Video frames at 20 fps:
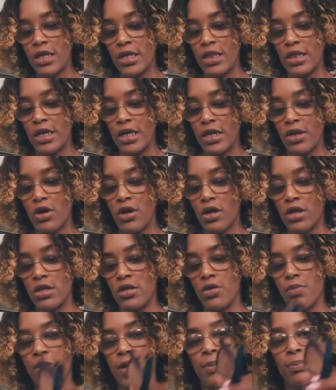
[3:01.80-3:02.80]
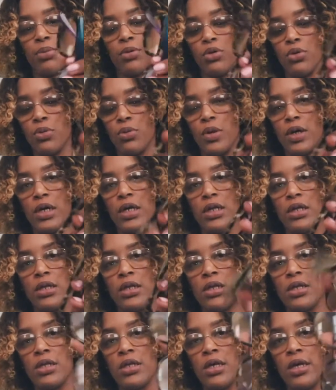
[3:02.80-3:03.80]
and then also my blue
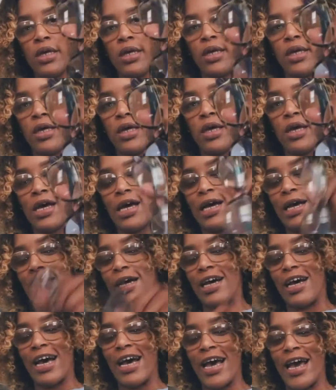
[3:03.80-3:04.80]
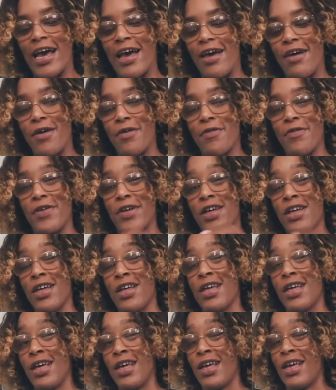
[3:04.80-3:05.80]
ones. Uh, I have
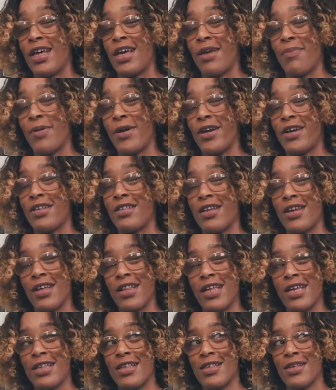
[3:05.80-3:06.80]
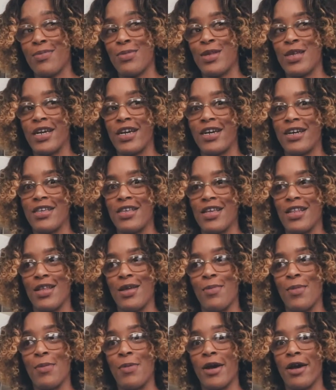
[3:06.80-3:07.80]
a pair of sunglasses upstairs and
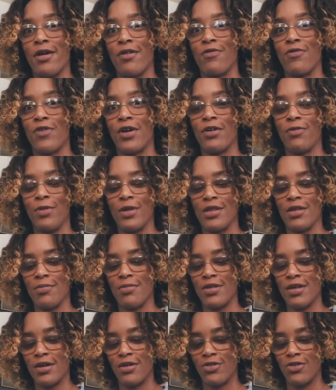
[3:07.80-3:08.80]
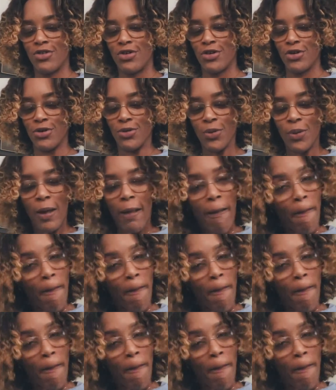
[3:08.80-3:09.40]
a pair of red ones upstairs too.